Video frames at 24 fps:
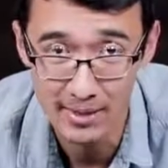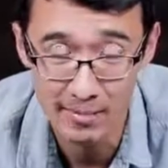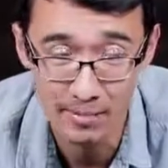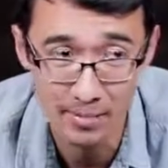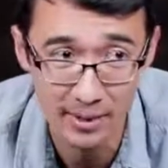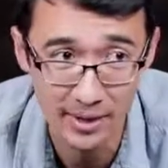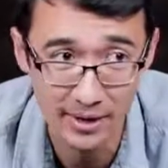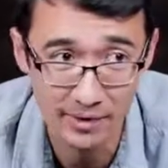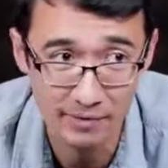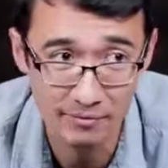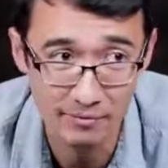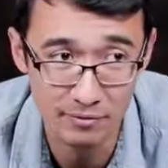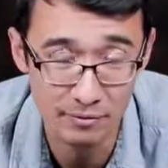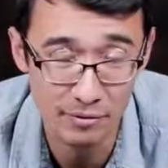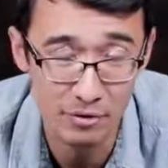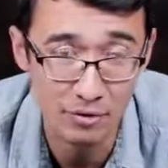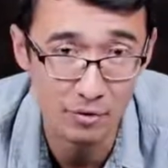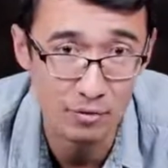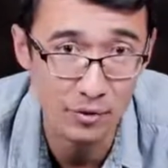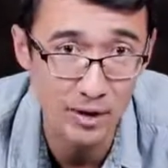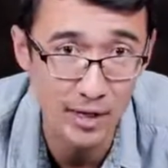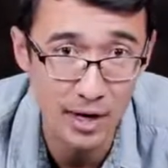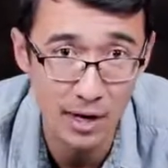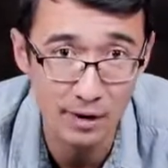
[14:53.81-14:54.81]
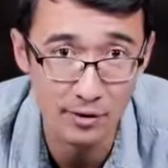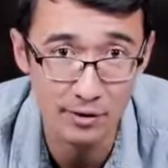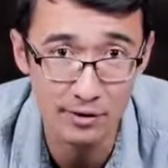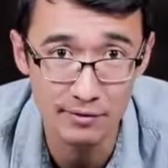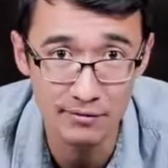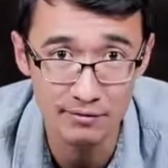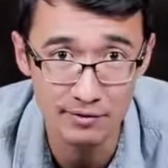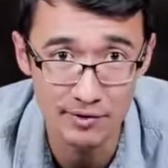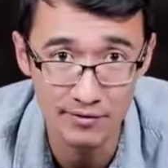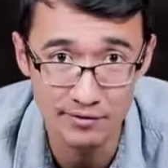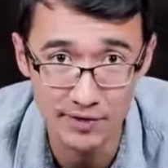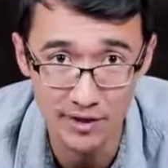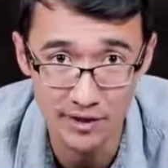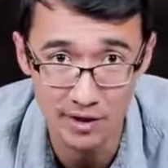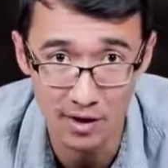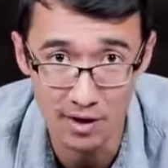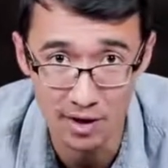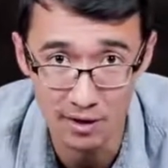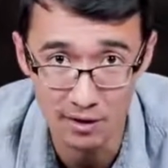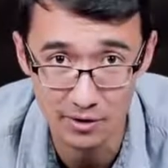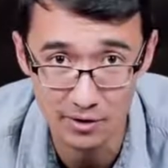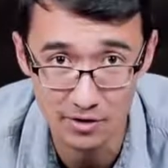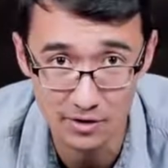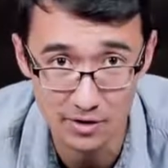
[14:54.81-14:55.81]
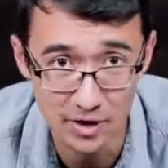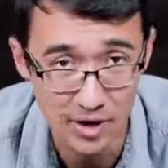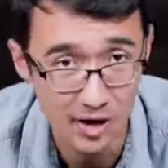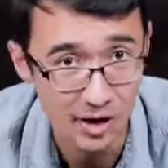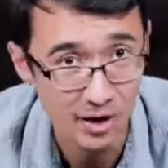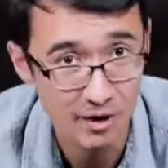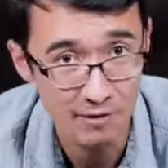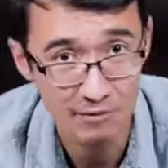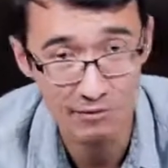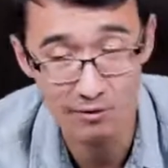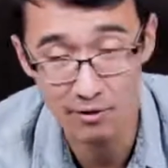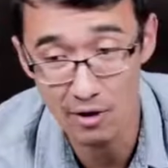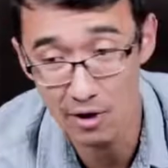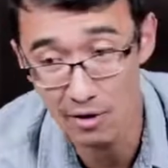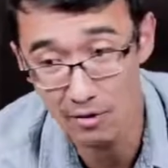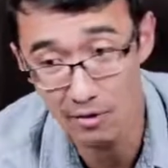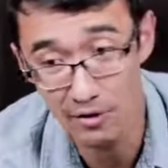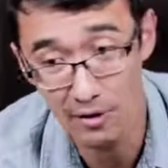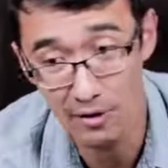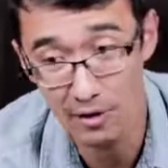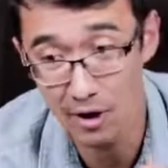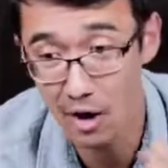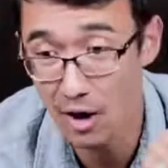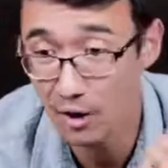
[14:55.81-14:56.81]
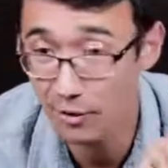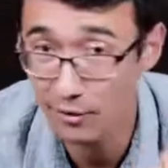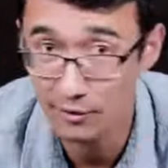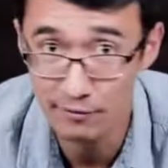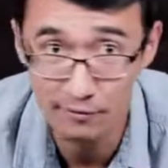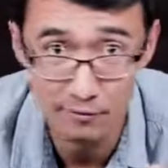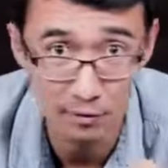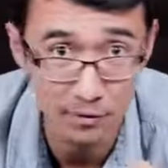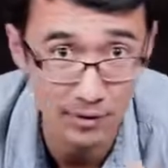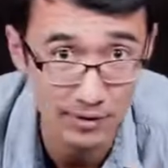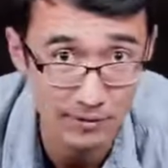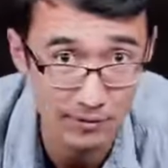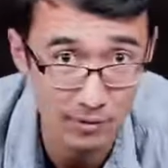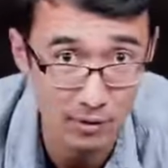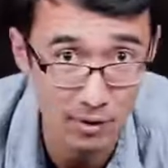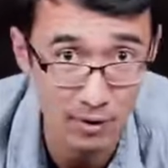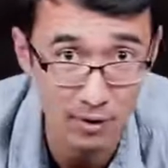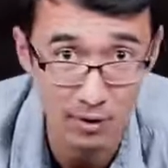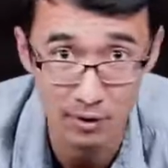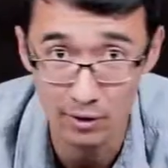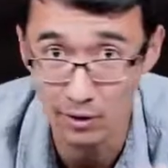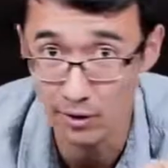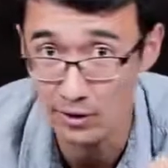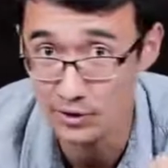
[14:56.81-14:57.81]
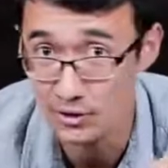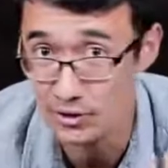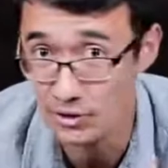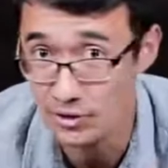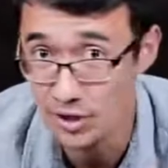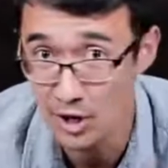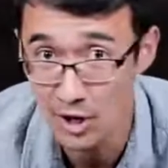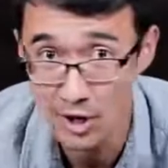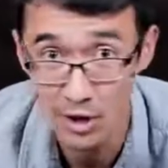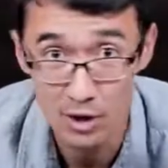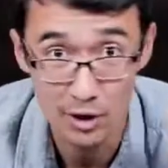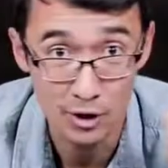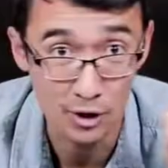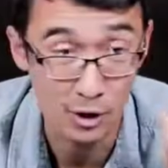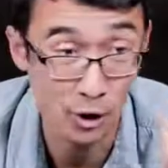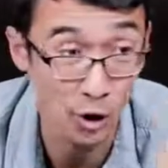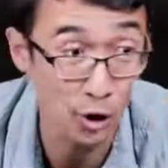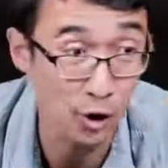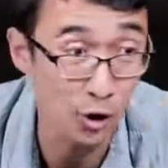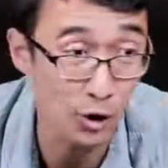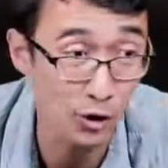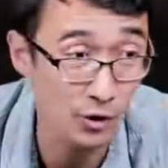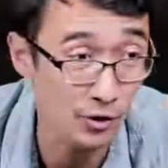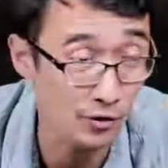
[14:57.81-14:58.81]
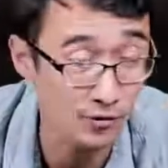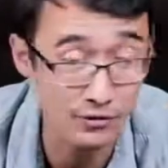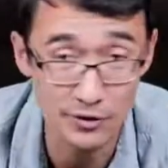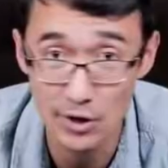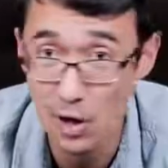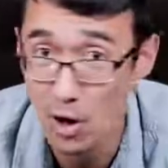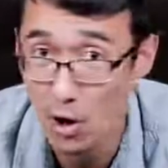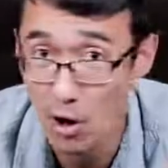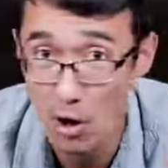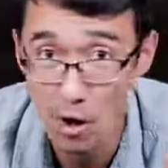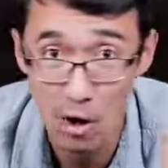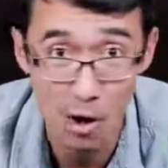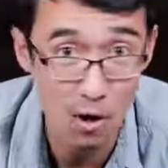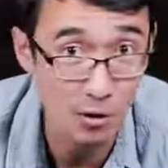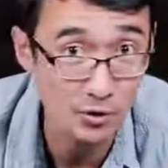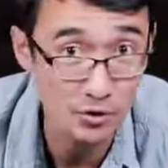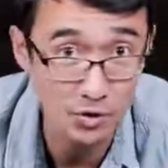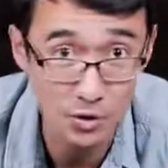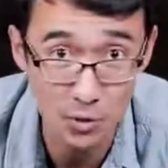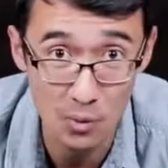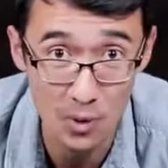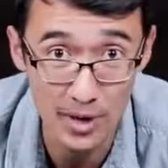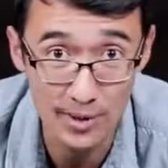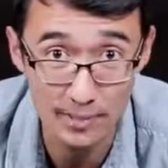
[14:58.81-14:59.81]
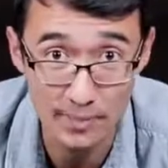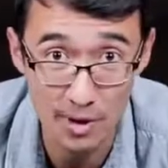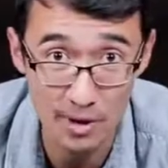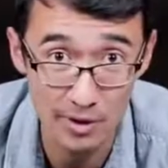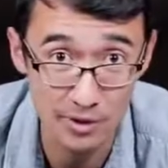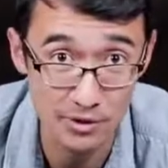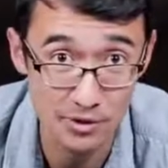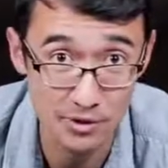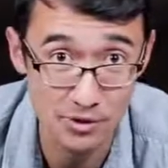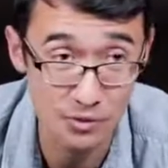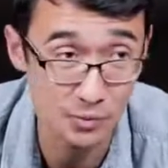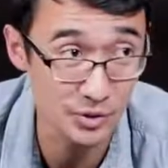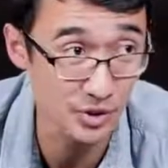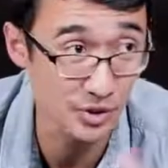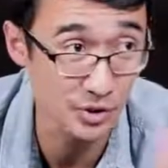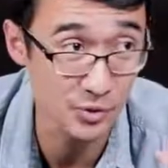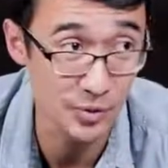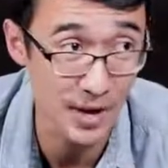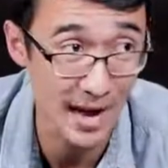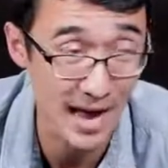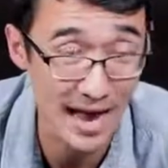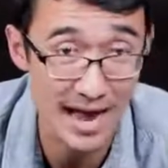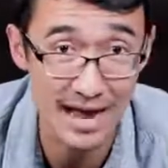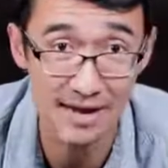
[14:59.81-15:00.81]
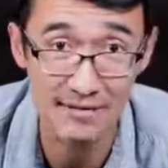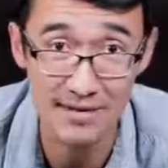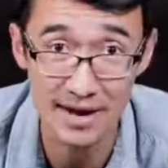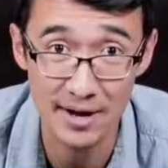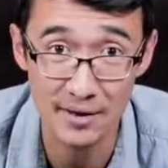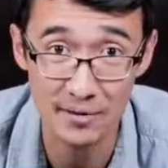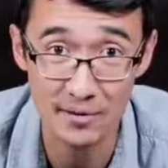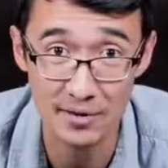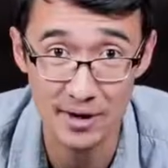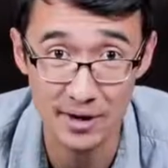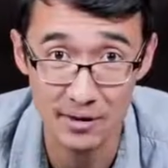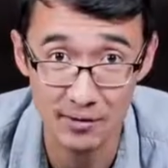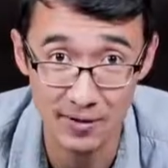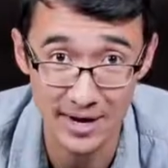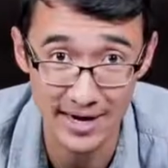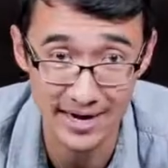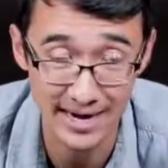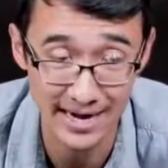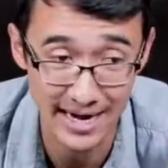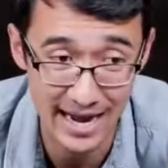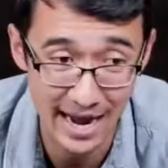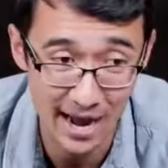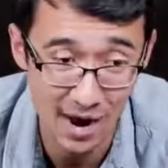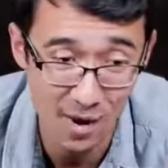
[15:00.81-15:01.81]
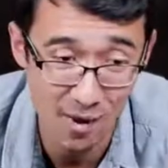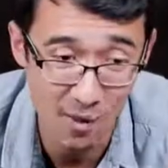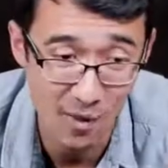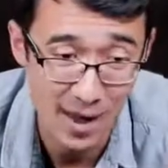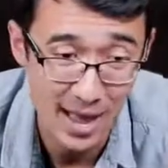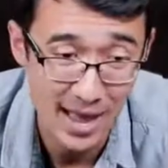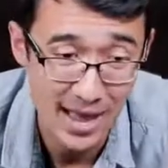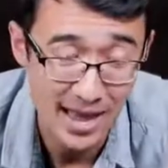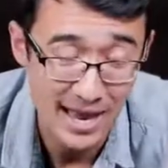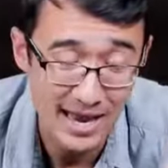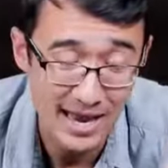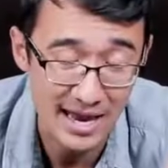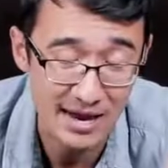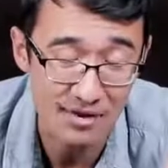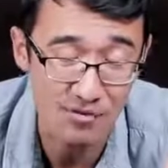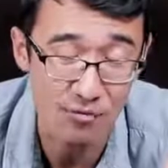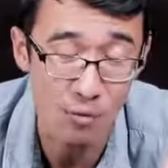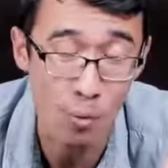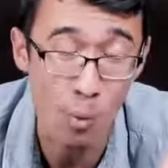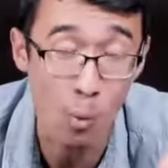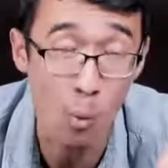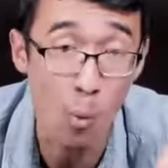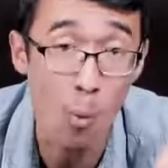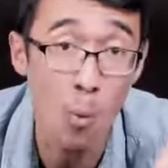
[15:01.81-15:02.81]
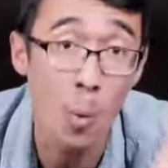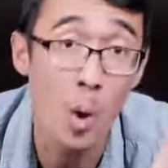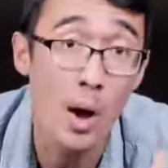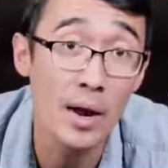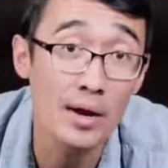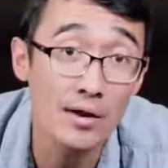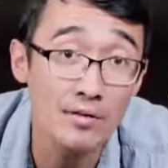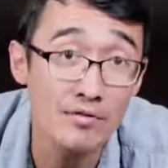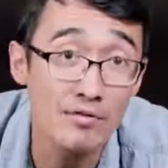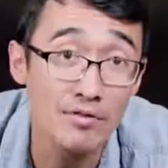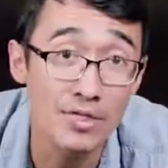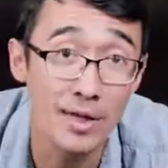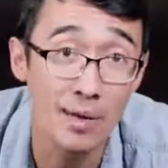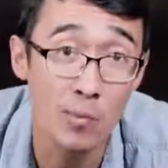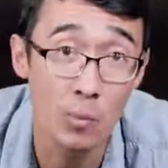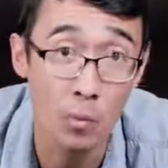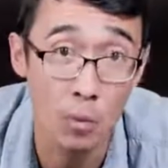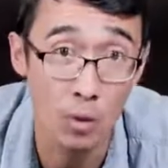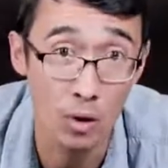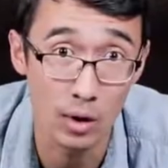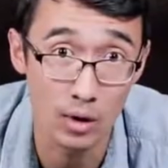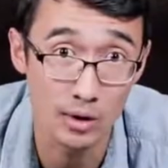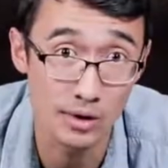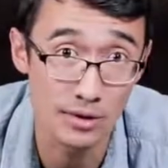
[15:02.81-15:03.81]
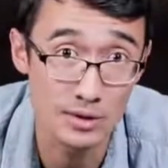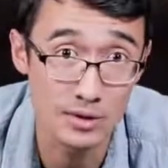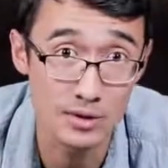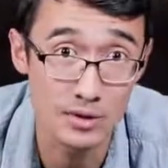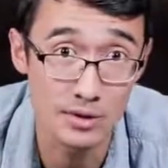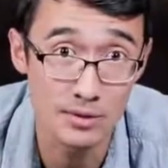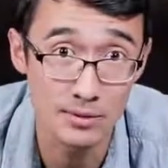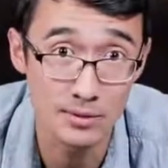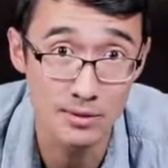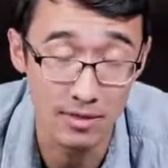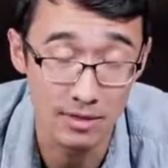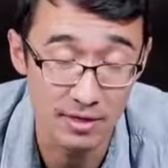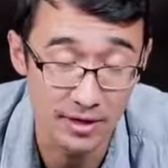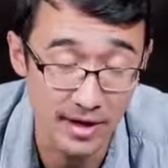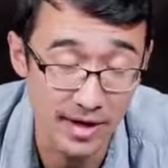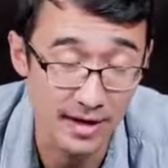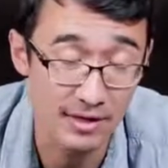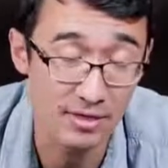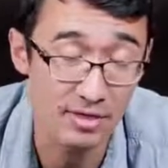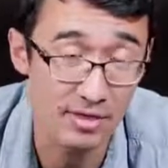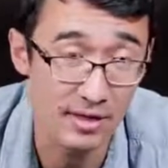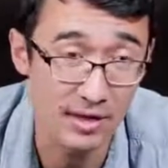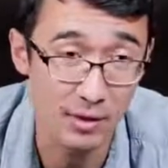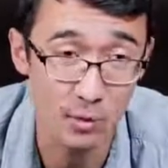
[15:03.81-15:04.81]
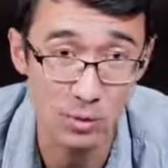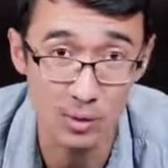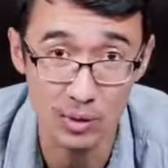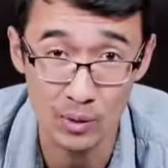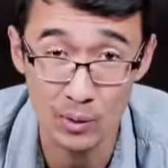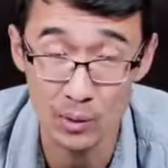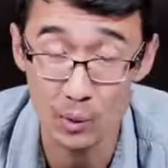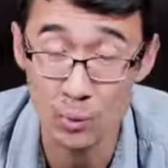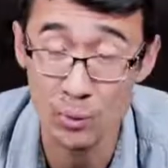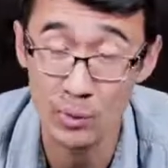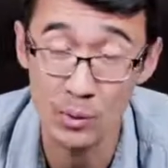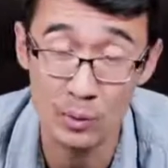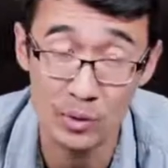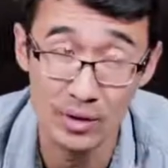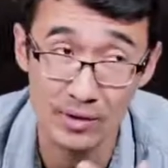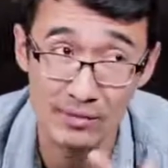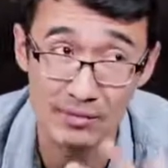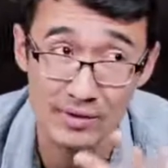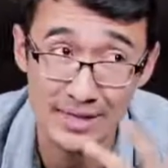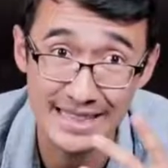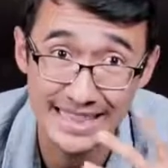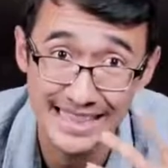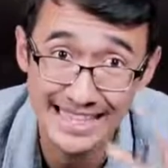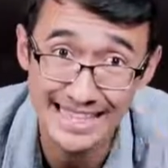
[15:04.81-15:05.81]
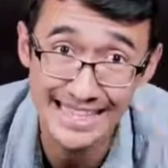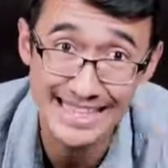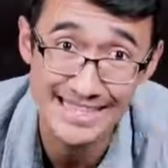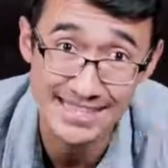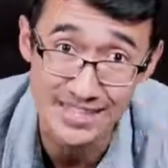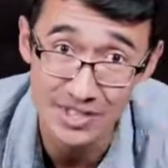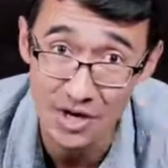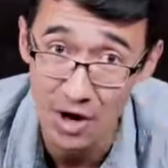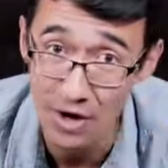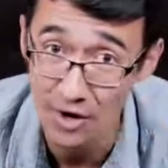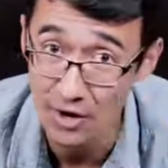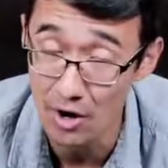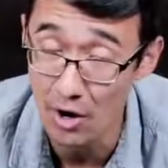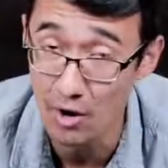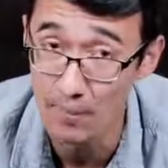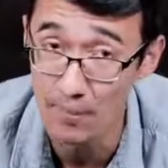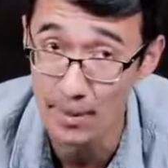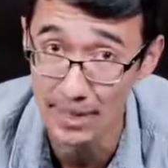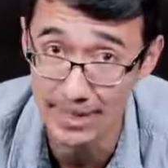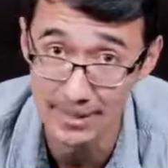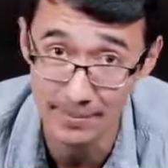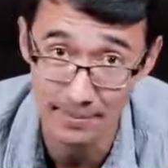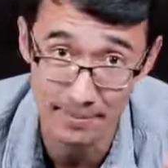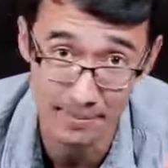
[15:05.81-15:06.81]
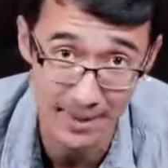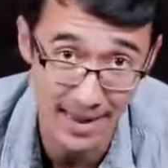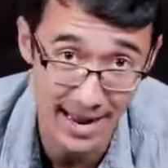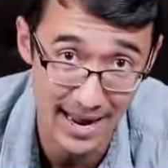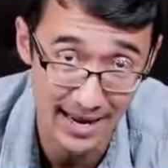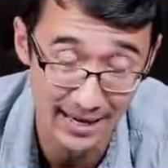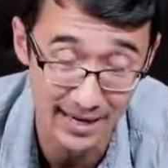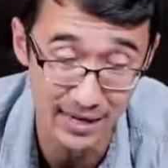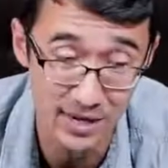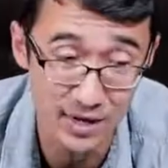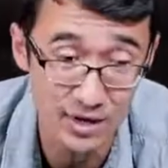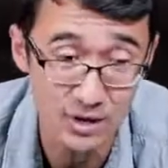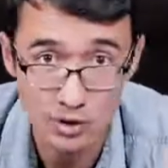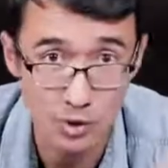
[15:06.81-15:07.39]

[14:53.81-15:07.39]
But for $350 for all the 144 hertz curved ultra wide monitors we do have out there right now, if one of them works, then I think we will have at least gotten our money back.